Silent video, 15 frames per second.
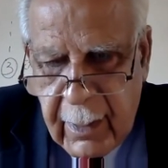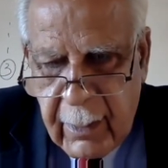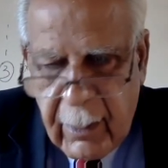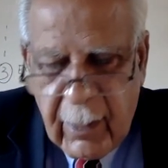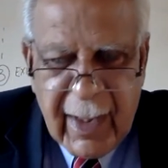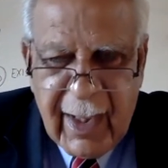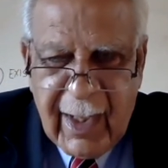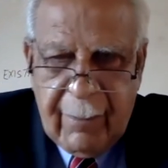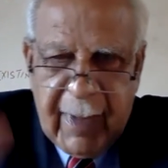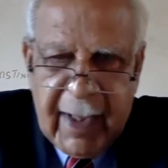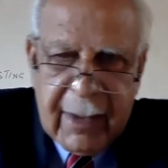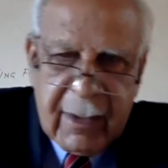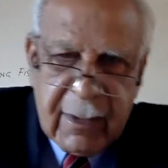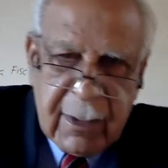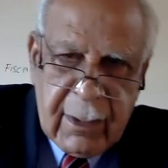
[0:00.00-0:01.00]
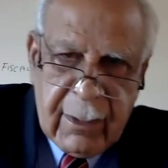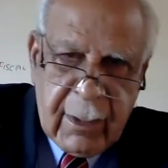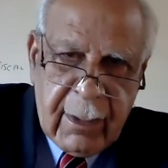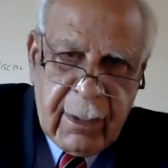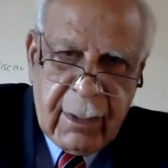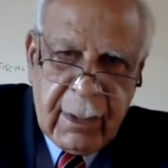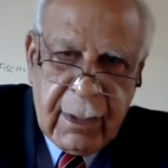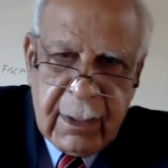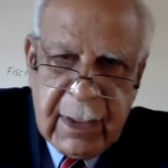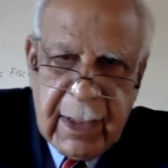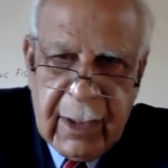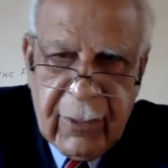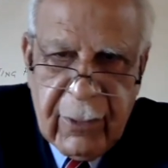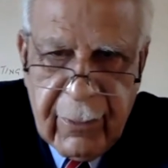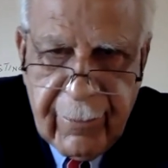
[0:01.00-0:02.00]
Well, I might as well
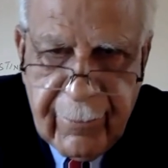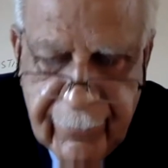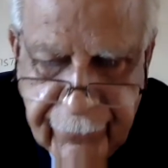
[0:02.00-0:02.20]
tell you,